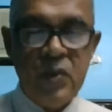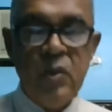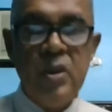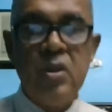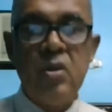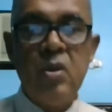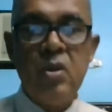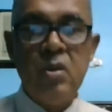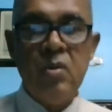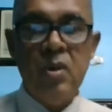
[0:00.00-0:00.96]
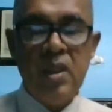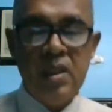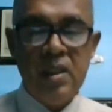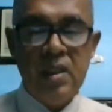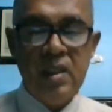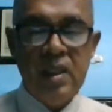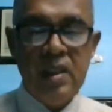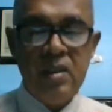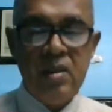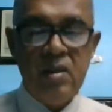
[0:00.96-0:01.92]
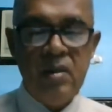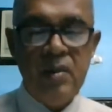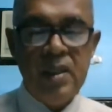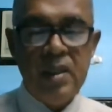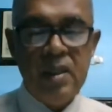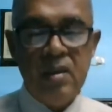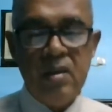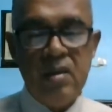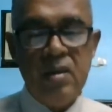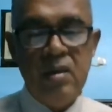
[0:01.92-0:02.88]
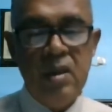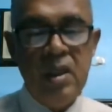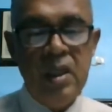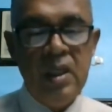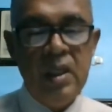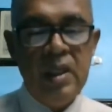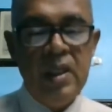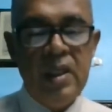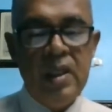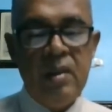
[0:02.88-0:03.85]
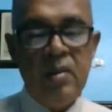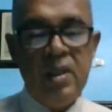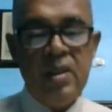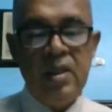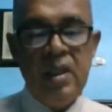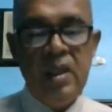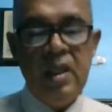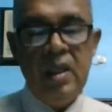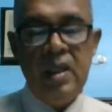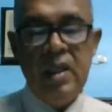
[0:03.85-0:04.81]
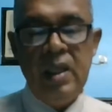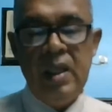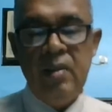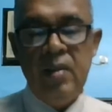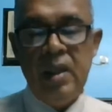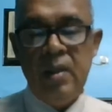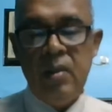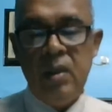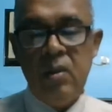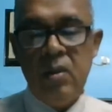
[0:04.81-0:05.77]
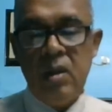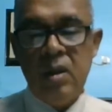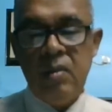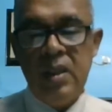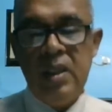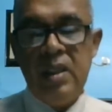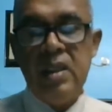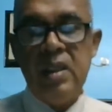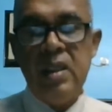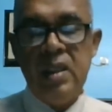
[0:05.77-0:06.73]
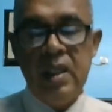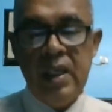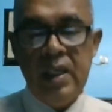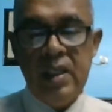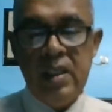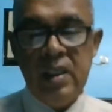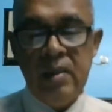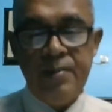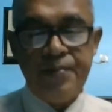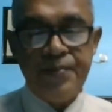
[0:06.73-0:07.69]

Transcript: Which sort of water, that is to be mentioned also. Then number C, name and amount of each additive.